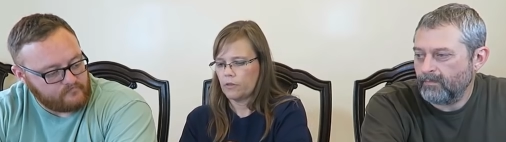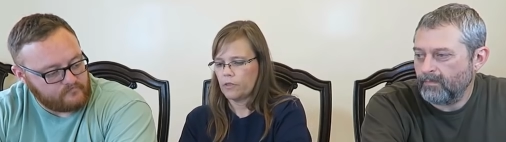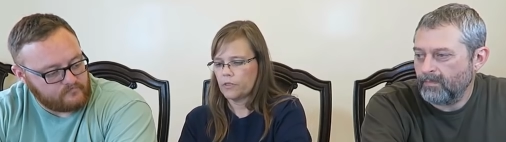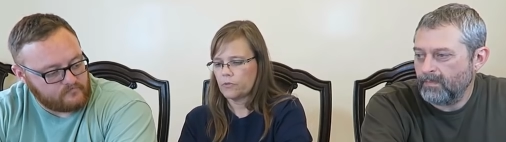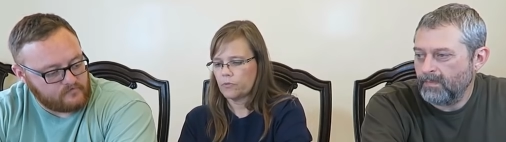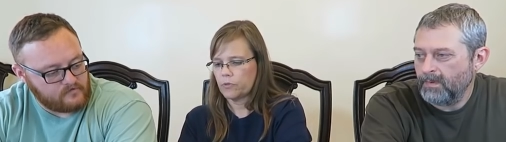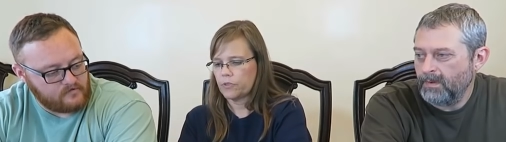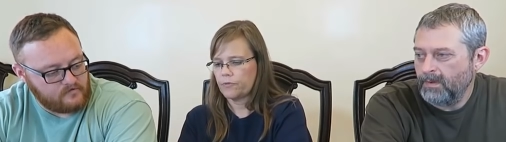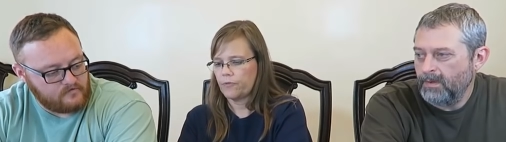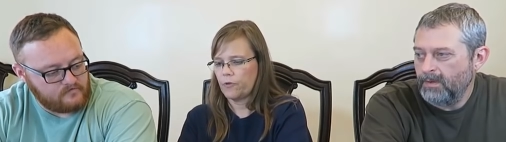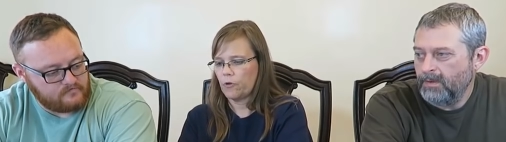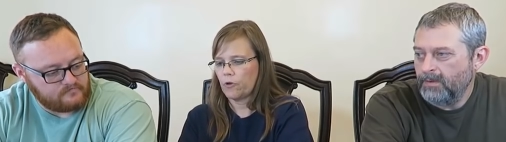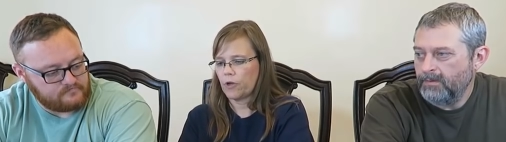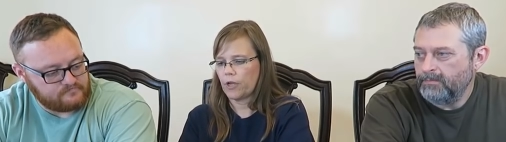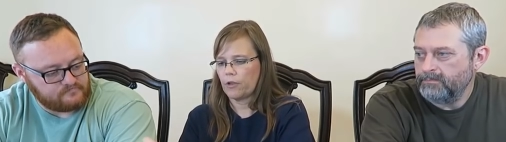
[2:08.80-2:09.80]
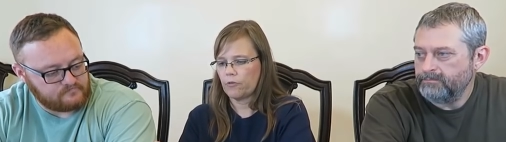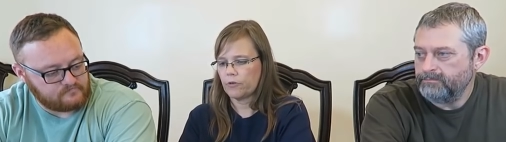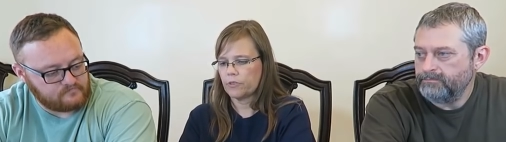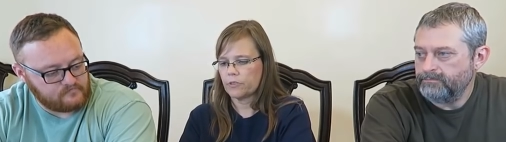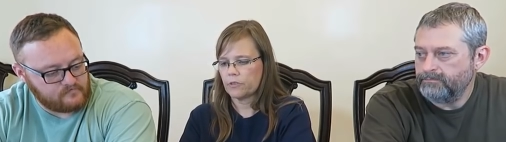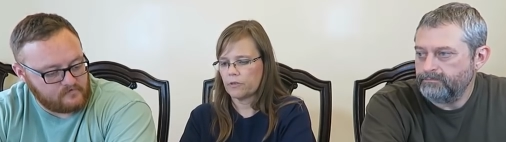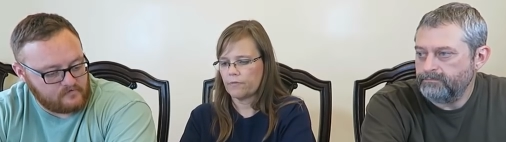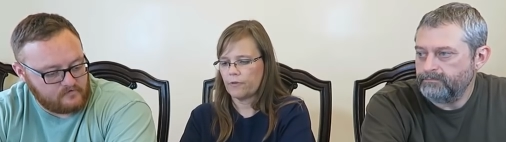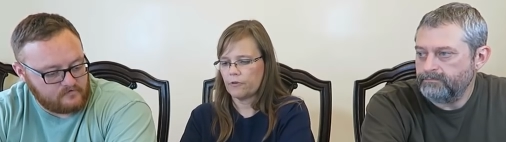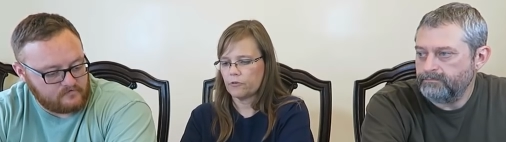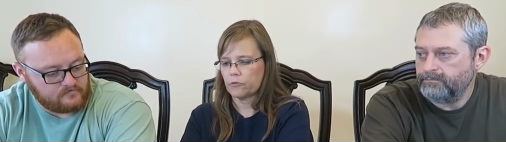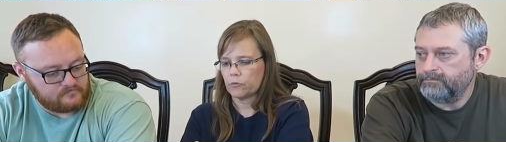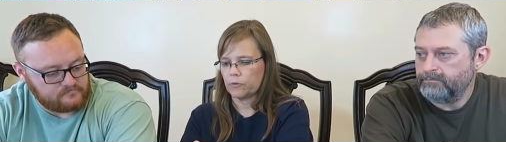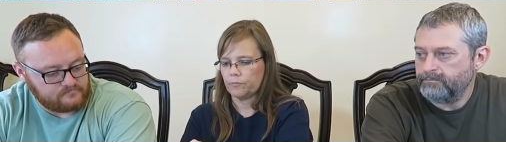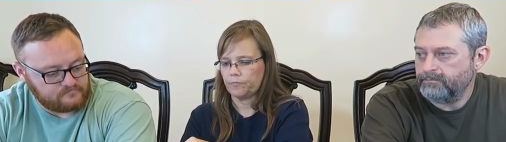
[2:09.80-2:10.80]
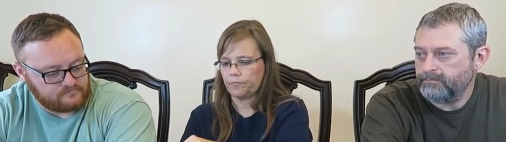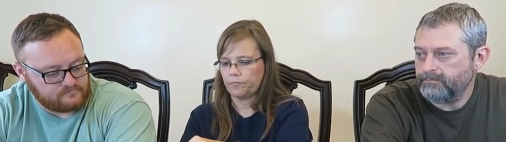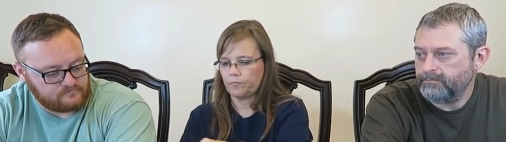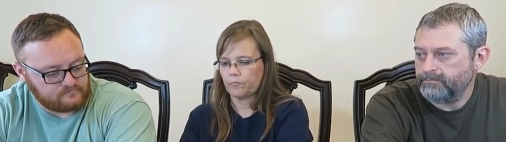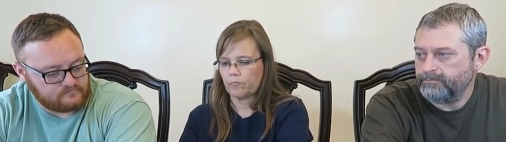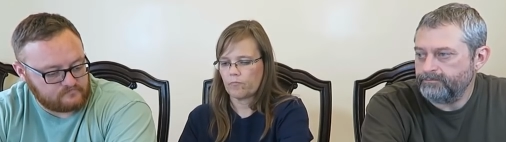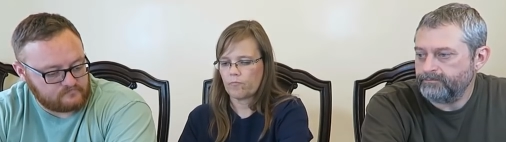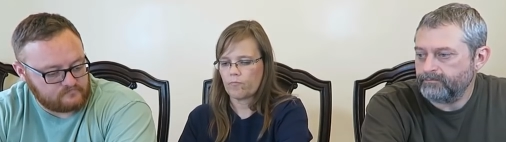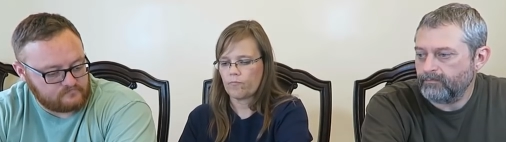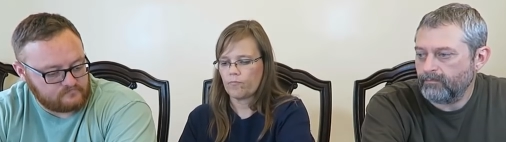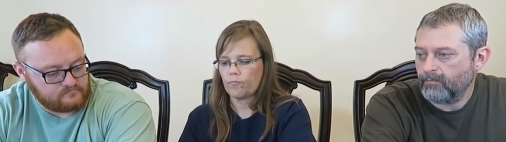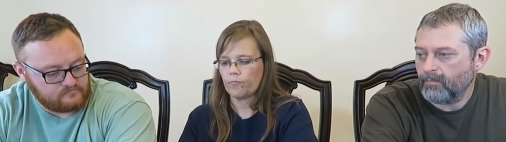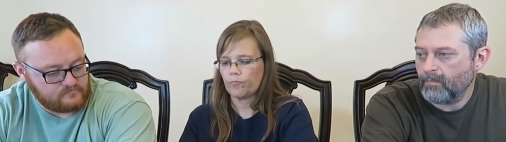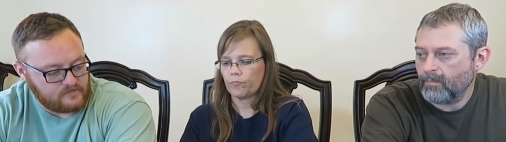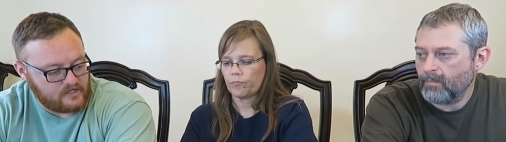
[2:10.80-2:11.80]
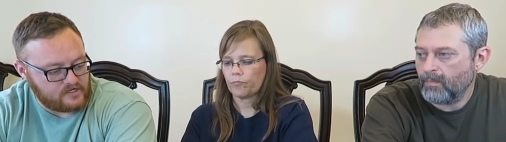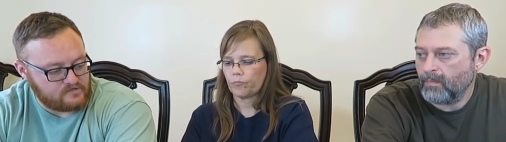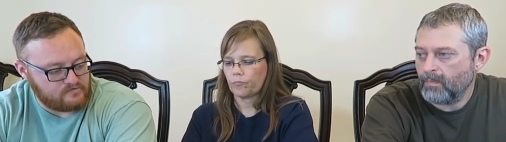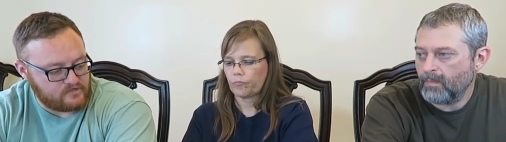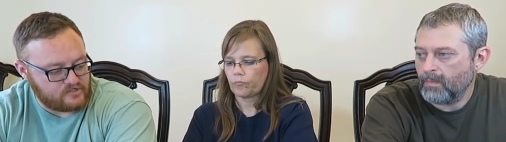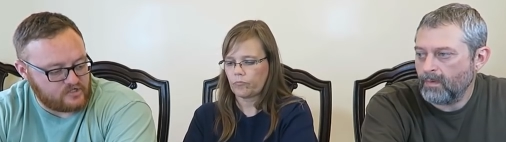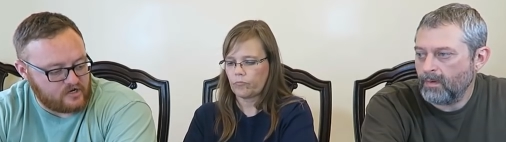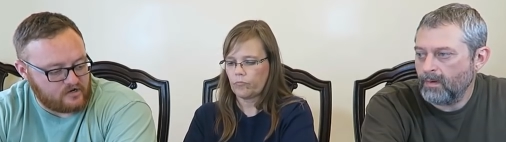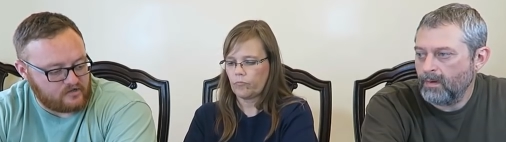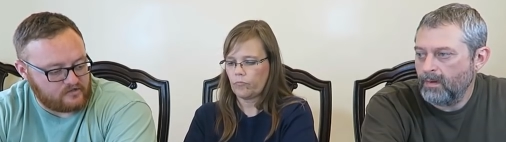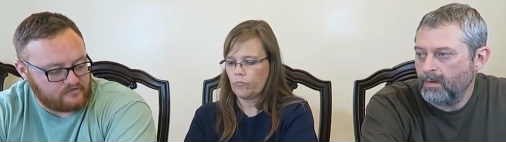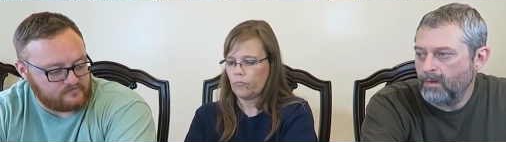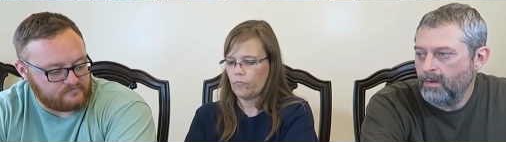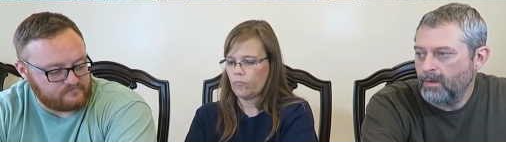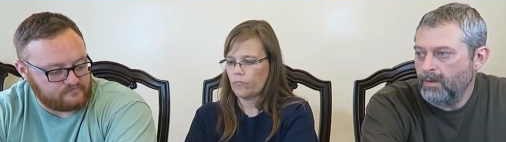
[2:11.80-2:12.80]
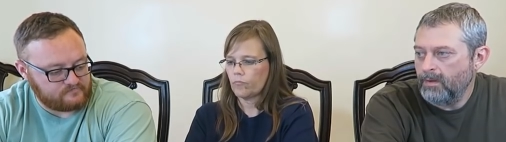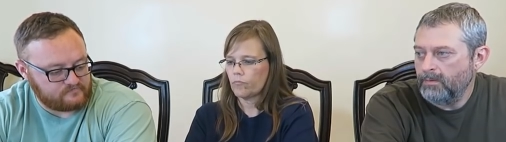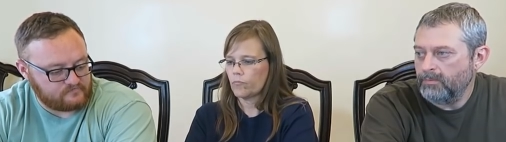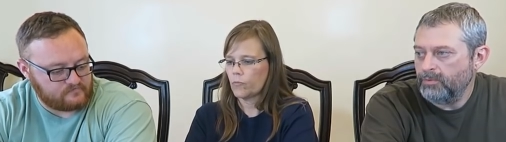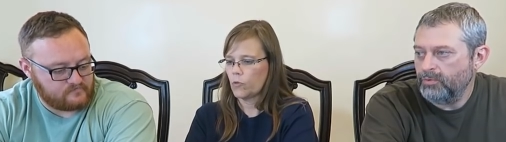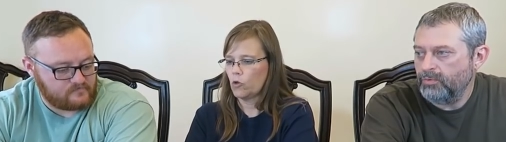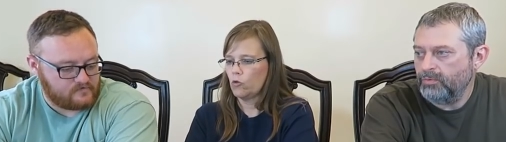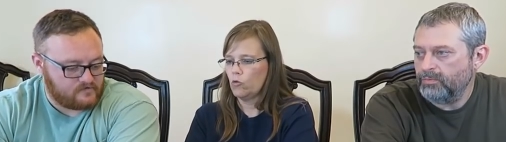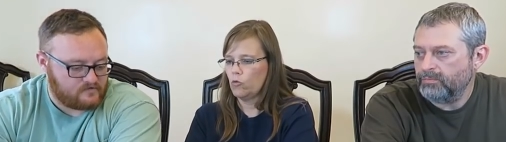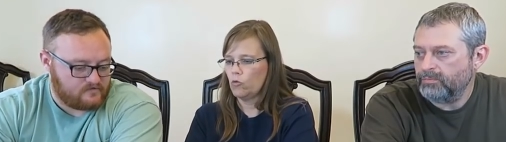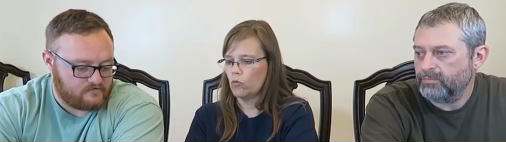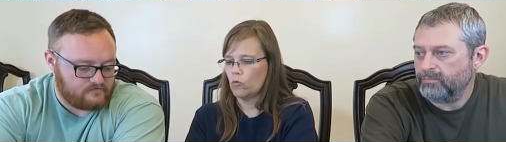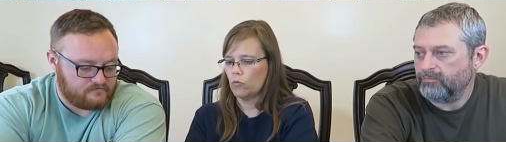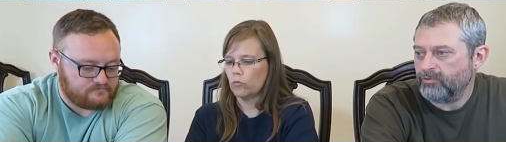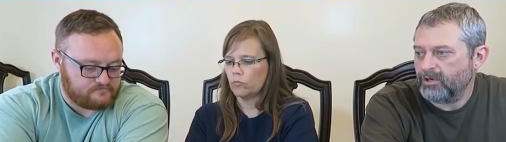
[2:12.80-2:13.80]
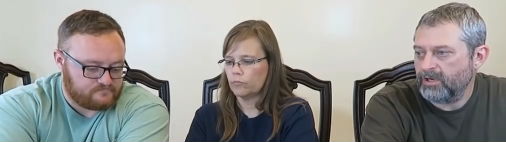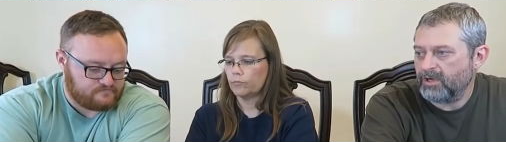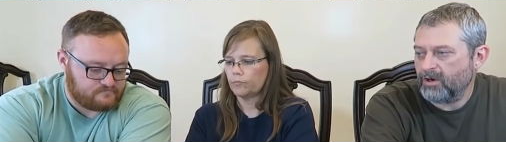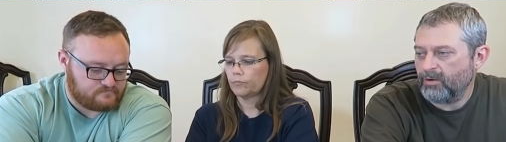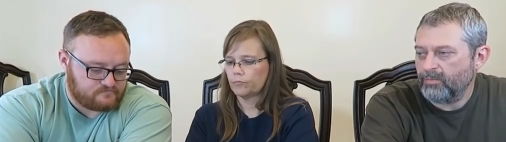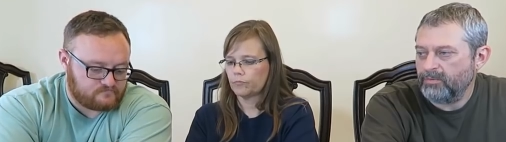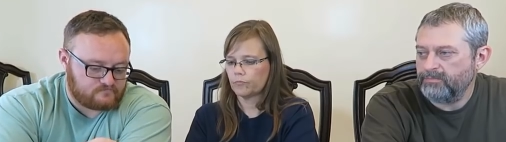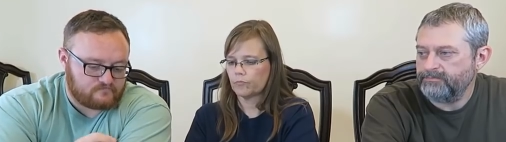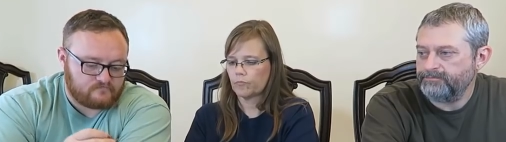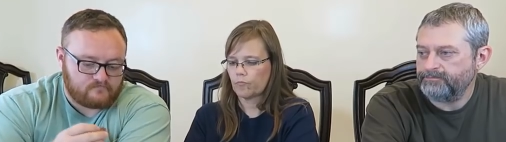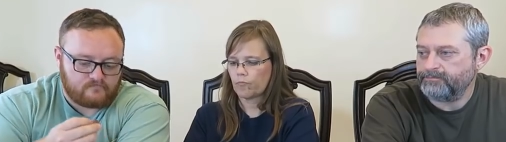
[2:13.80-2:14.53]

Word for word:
Speaker 1: This one's fewer calories than the first one.
Speaker 2: Not as much chocolate. Ooh. Rennie caramel.